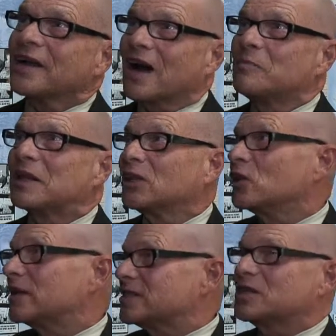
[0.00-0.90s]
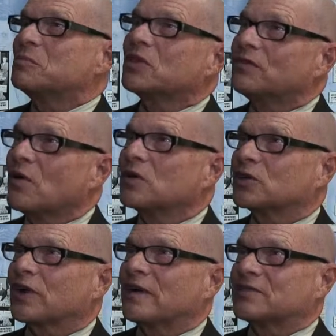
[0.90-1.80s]
come and look at some of the
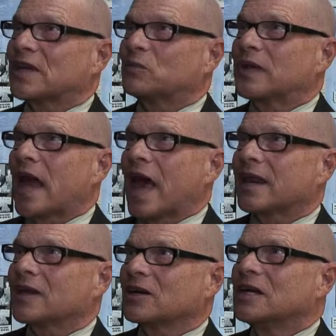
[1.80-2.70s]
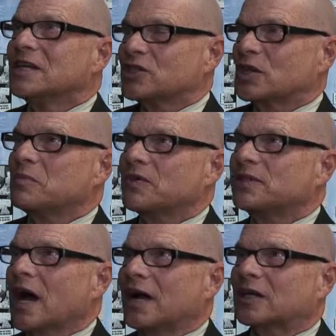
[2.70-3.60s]
photographs that we had here, some of the
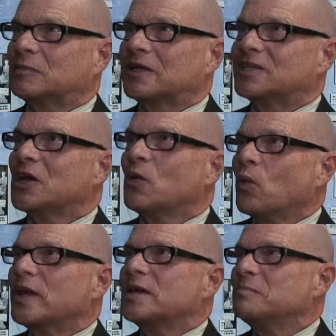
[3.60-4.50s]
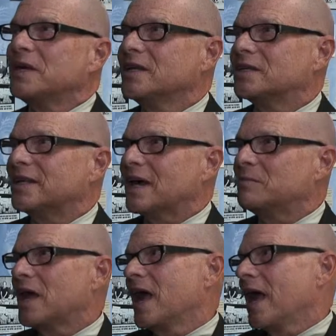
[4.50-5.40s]
documents. What did it mean to them?
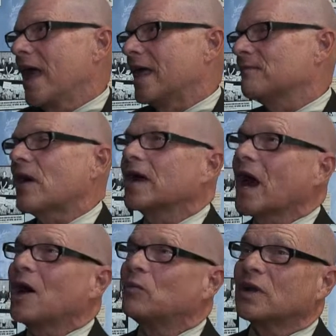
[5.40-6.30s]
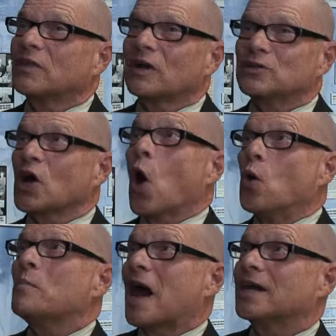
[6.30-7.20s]
And if I got one of those, oh
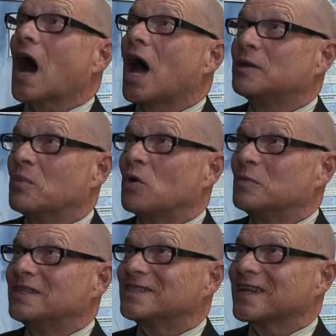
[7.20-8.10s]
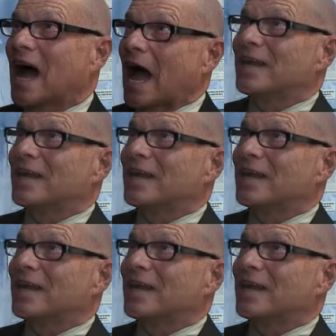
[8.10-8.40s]
my God, moments, I